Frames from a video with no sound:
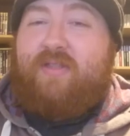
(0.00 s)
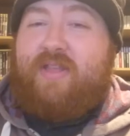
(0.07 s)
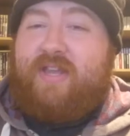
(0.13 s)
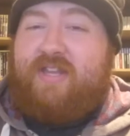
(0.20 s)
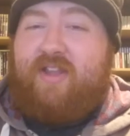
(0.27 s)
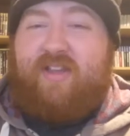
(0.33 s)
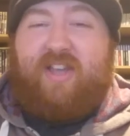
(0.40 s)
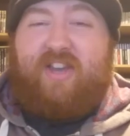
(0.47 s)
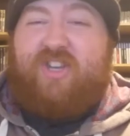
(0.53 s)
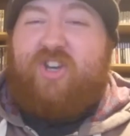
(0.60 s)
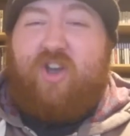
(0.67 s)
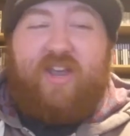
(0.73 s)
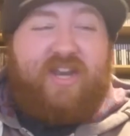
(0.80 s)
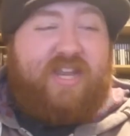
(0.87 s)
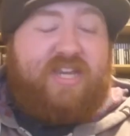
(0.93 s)
There's, like, a
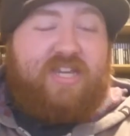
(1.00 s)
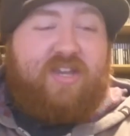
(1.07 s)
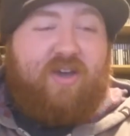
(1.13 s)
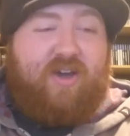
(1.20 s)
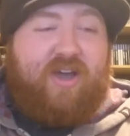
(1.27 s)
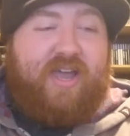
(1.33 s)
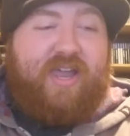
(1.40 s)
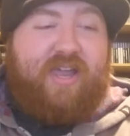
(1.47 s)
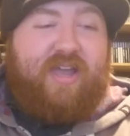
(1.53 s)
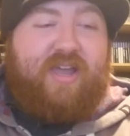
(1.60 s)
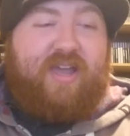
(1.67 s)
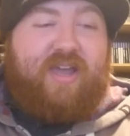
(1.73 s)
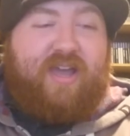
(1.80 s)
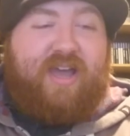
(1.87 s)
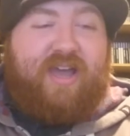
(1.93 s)
Chinese guy
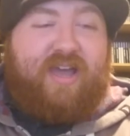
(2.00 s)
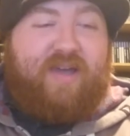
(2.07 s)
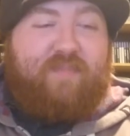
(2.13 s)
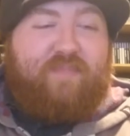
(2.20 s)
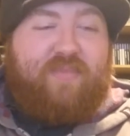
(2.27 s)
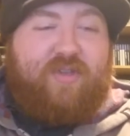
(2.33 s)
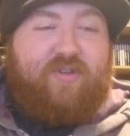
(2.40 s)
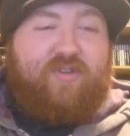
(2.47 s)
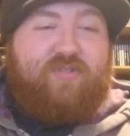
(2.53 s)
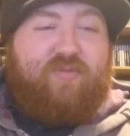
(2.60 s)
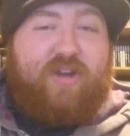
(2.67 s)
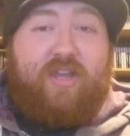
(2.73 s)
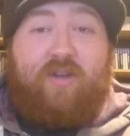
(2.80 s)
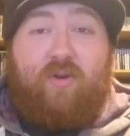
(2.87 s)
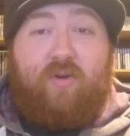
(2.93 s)
who's
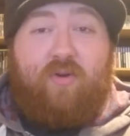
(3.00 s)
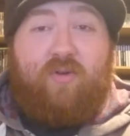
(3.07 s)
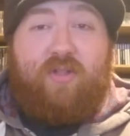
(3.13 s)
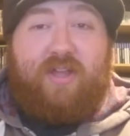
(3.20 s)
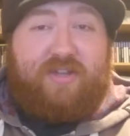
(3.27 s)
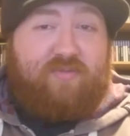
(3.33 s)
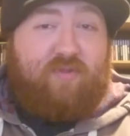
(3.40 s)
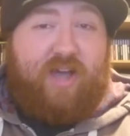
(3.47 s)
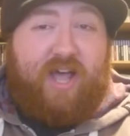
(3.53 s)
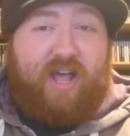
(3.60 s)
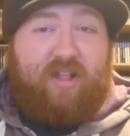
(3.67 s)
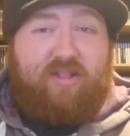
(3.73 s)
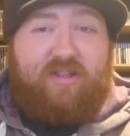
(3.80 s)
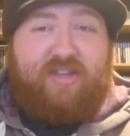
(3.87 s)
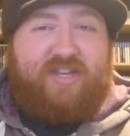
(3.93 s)
really cool as
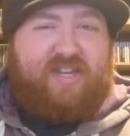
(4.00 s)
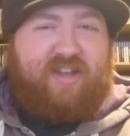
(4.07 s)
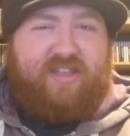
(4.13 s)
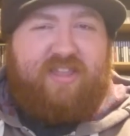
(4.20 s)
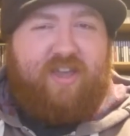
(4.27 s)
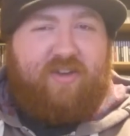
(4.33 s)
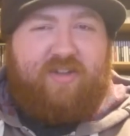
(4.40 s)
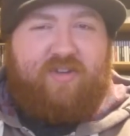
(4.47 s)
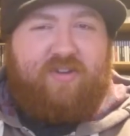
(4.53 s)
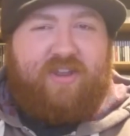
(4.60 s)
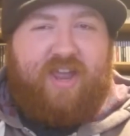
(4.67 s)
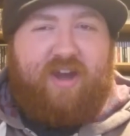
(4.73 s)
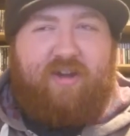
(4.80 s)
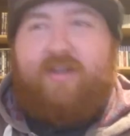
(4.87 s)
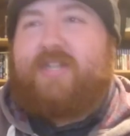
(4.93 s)
well. He's, like, the only good
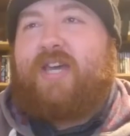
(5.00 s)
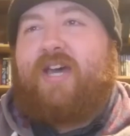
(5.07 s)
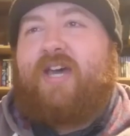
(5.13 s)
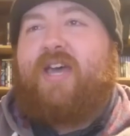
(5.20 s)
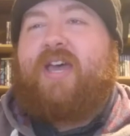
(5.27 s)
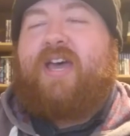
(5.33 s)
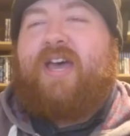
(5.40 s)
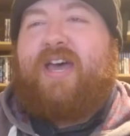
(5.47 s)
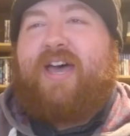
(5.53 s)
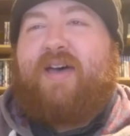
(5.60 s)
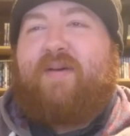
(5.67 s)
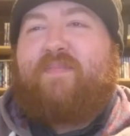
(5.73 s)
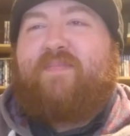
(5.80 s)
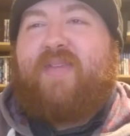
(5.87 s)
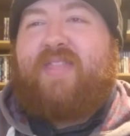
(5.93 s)
character,
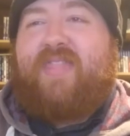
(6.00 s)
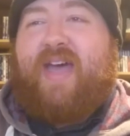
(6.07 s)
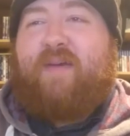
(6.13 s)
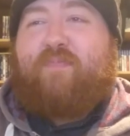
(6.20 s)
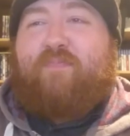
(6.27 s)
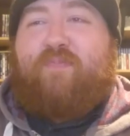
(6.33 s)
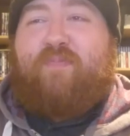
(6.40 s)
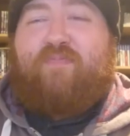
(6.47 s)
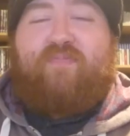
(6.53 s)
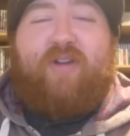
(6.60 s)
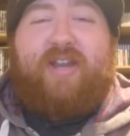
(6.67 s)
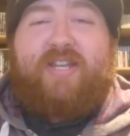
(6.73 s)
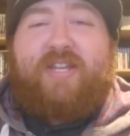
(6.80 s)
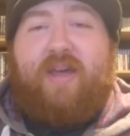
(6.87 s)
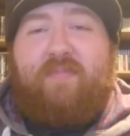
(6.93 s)
and that
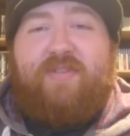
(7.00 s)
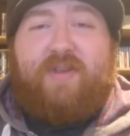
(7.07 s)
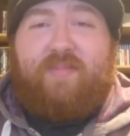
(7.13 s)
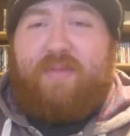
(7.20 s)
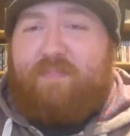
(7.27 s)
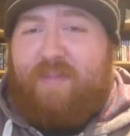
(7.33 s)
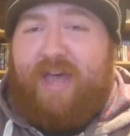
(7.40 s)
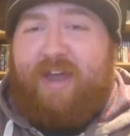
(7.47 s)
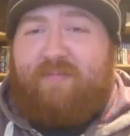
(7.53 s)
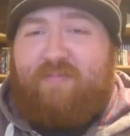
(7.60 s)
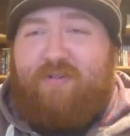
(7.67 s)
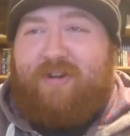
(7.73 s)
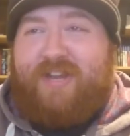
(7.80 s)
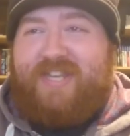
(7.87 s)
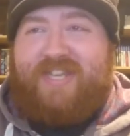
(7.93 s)
brings up some of the bad
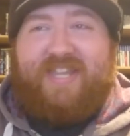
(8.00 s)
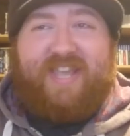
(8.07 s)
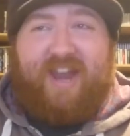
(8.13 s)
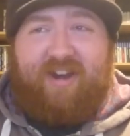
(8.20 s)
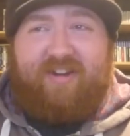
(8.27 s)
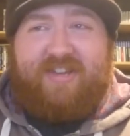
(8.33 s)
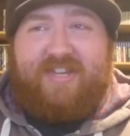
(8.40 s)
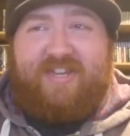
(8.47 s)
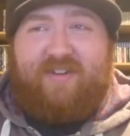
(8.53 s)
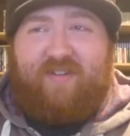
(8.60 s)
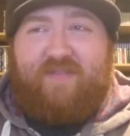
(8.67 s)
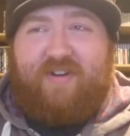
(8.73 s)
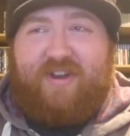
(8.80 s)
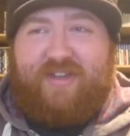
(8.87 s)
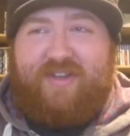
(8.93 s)
points. The characters are
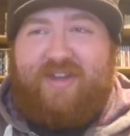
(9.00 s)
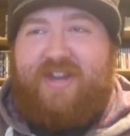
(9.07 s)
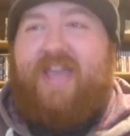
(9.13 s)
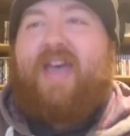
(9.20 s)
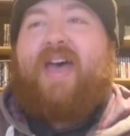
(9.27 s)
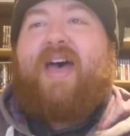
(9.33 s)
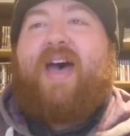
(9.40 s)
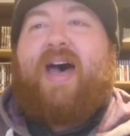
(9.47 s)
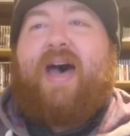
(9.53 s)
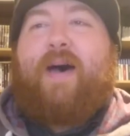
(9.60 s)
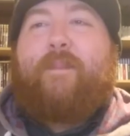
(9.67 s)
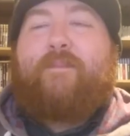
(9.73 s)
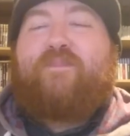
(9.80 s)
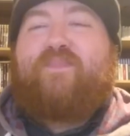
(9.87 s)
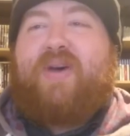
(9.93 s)
not very good,
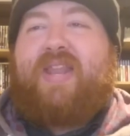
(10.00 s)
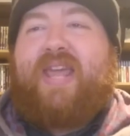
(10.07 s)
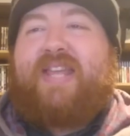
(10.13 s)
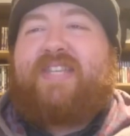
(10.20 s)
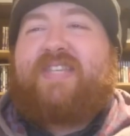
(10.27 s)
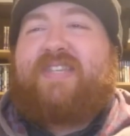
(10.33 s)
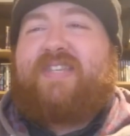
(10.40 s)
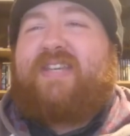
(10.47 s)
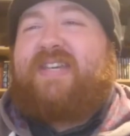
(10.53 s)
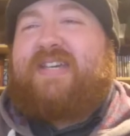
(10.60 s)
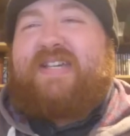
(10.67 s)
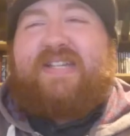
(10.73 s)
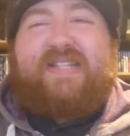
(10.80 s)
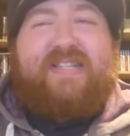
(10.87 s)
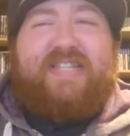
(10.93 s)
but let's
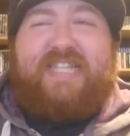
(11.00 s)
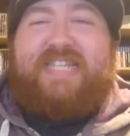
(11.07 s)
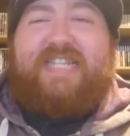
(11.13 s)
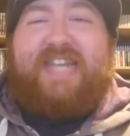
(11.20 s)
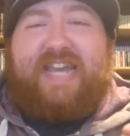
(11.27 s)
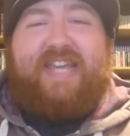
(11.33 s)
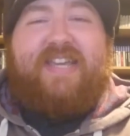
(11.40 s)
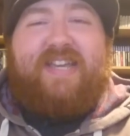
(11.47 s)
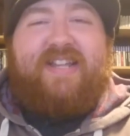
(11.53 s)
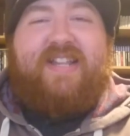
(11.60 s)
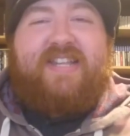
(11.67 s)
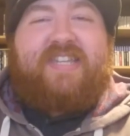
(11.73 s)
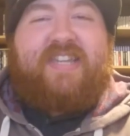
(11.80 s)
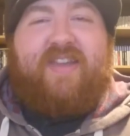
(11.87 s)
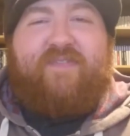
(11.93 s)
stay
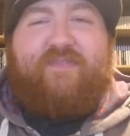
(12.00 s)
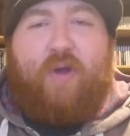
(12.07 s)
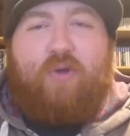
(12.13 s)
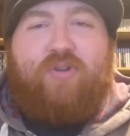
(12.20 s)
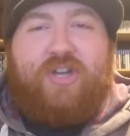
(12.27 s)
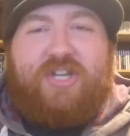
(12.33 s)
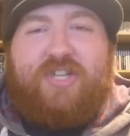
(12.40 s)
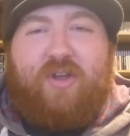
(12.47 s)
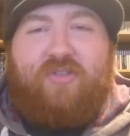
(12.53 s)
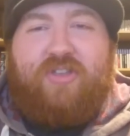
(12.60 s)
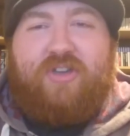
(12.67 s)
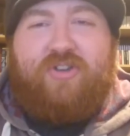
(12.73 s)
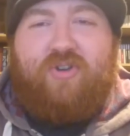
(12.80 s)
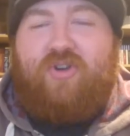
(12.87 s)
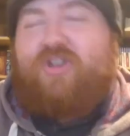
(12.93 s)
focused on
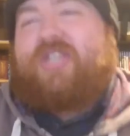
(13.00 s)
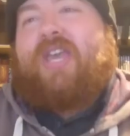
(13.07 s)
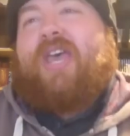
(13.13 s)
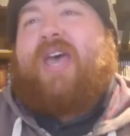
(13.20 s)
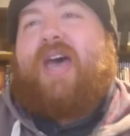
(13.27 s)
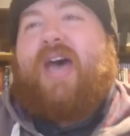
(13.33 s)
the good.